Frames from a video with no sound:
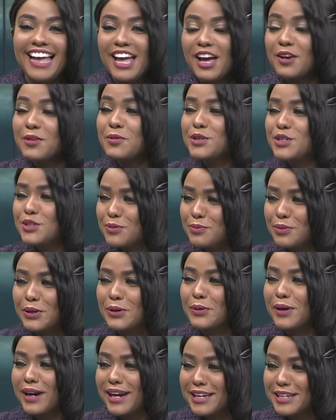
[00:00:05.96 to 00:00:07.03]
Would you be
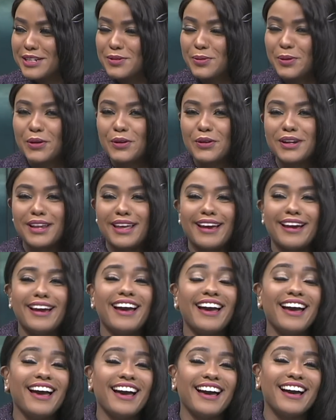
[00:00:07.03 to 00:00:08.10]
quiet? We're on air.
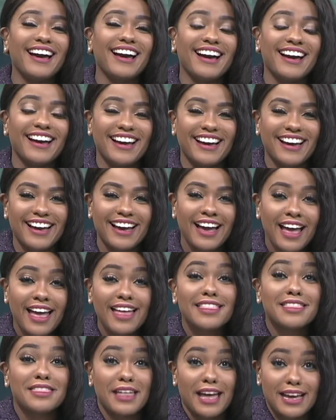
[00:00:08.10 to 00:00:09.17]

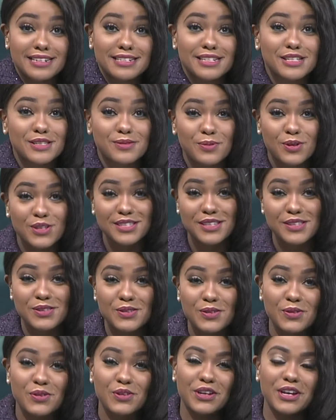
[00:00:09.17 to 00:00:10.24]
That is Moses
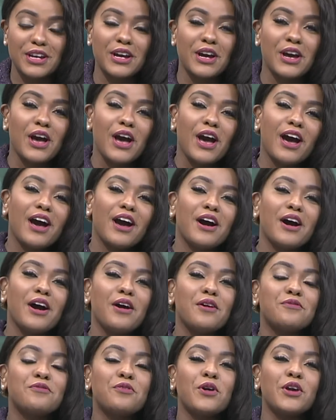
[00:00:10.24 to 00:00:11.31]
Kuria
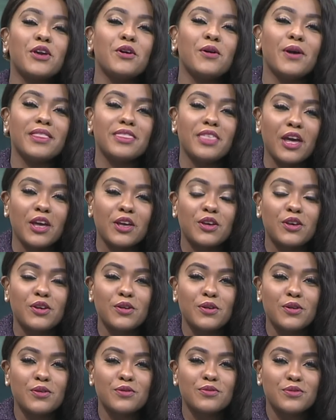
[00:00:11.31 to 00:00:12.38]
for you, and thank
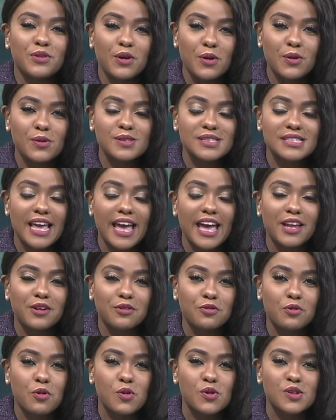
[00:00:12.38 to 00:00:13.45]
you, Rose, and
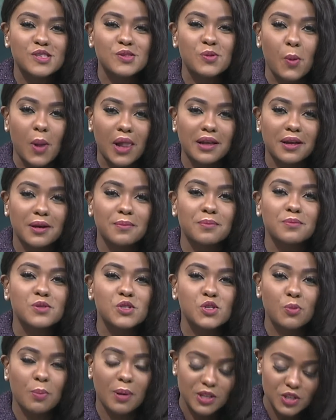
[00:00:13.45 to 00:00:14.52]
of course, welcome
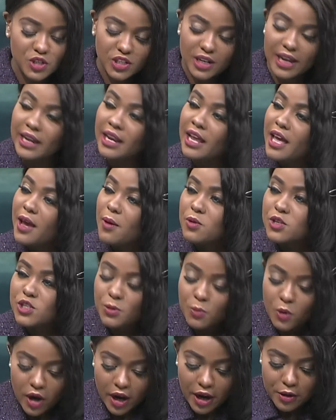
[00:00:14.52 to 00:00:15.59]
to Punchline.
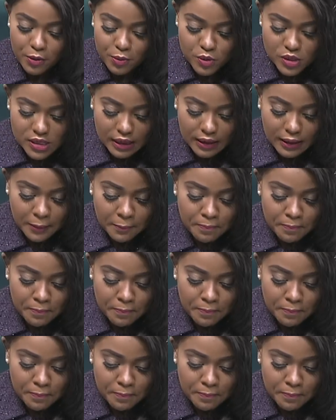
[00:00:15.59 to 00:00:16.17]
Mheshimiwa, karibu sana.